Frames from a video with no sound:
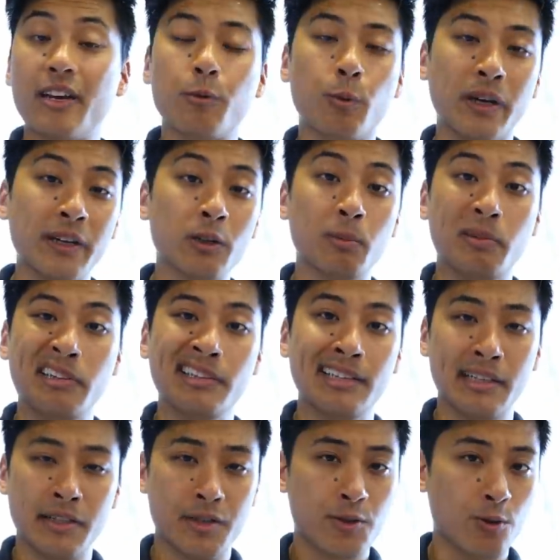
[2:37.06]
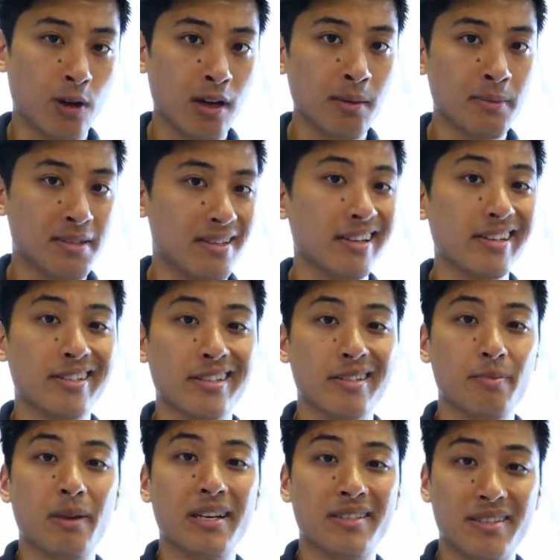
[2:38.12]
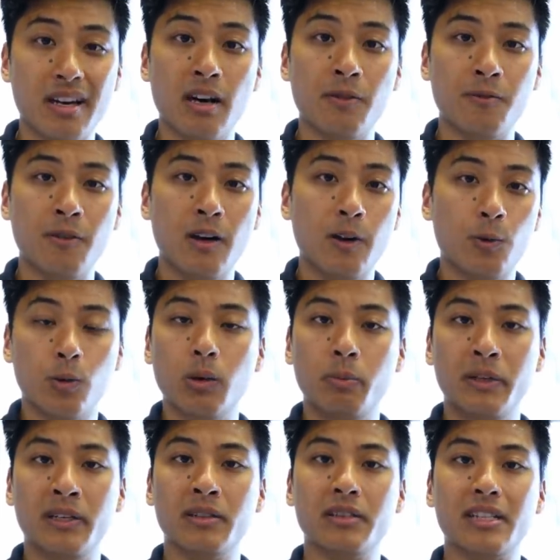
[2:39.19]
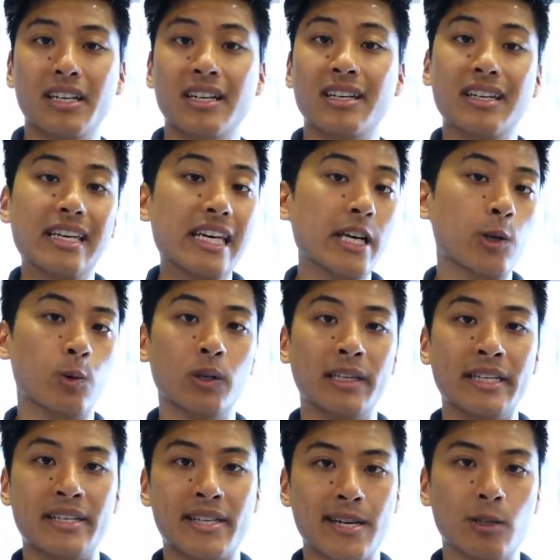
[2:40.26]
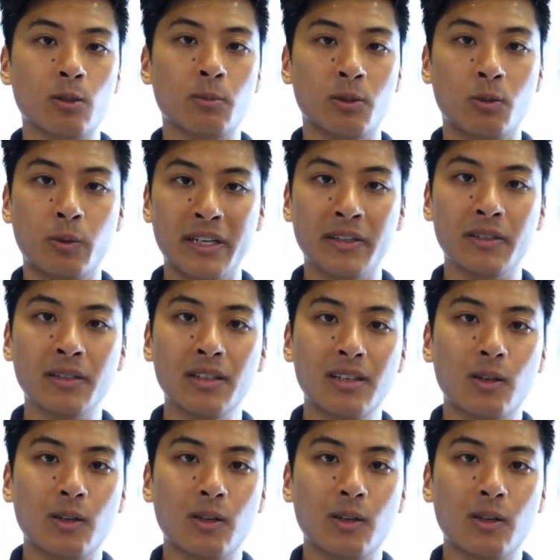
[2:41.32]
a wheel building scrub such as myself will build an equally terrible wheel